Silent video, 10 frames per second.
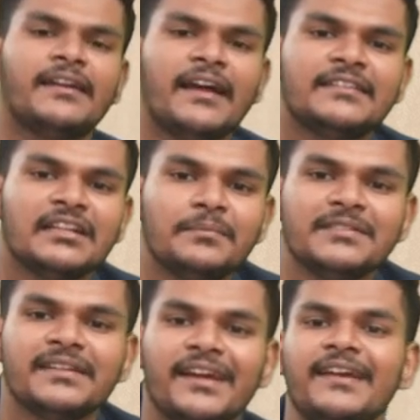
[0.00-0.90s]

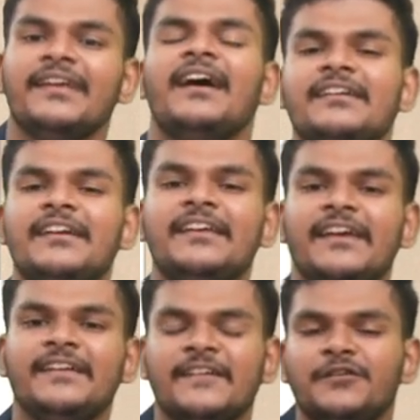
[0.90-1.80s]
syllabus area
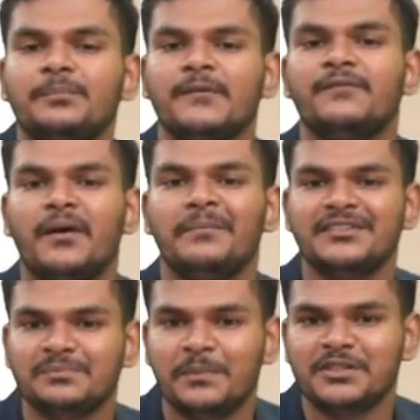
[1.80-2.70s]
dedicated to
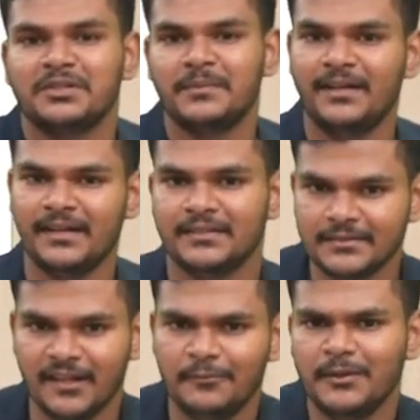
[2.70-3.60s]
performance measurement itself.